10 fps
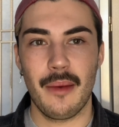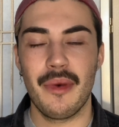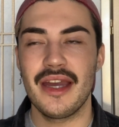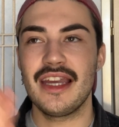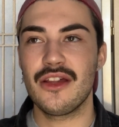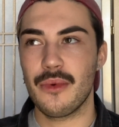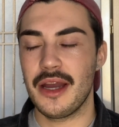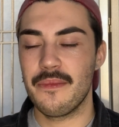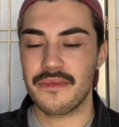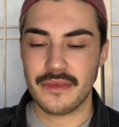But either
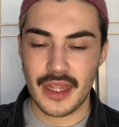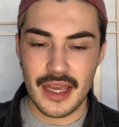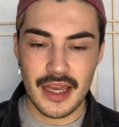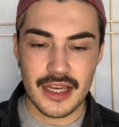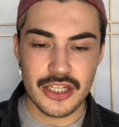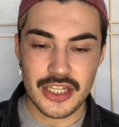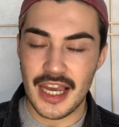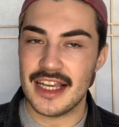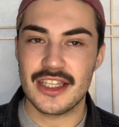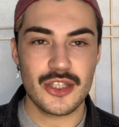way, she
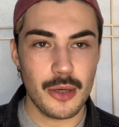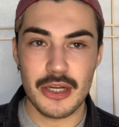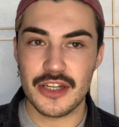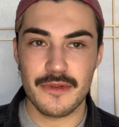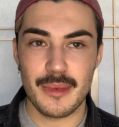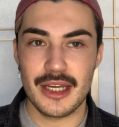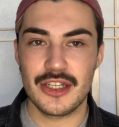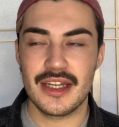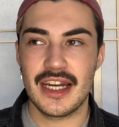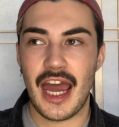has so much information.